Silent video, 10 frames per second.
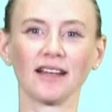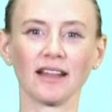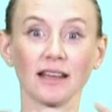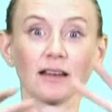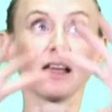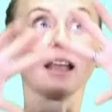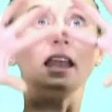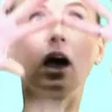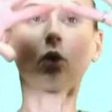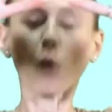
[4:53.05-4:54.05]
that
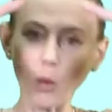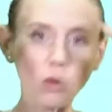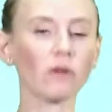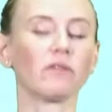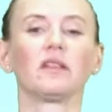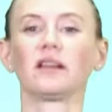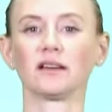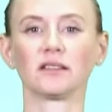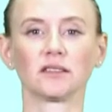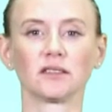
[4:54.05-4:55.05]
allowed all of
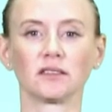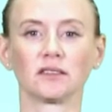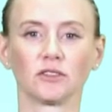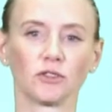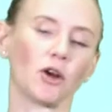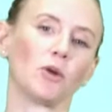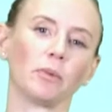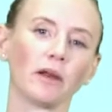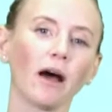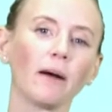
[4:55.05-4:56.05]
this to
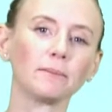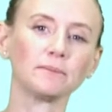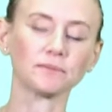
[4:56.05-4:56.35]
open up.